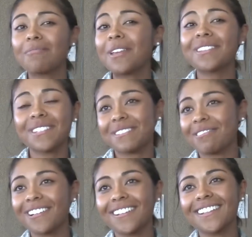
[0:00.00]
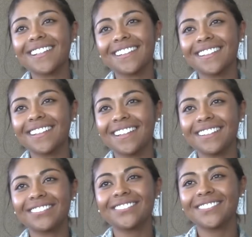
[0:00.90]
make this work.
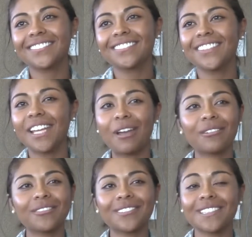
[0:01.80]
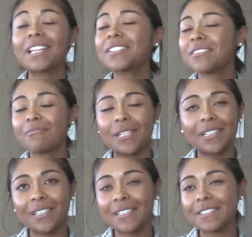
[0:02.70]
We have tons of
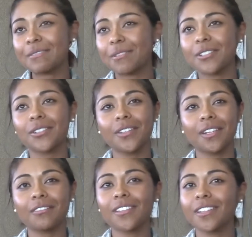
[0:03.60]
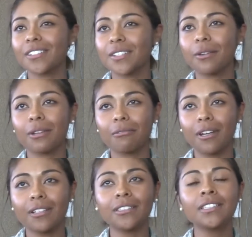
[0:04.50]
meetings to make sure that everything is
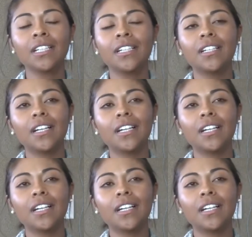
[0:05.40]
going well.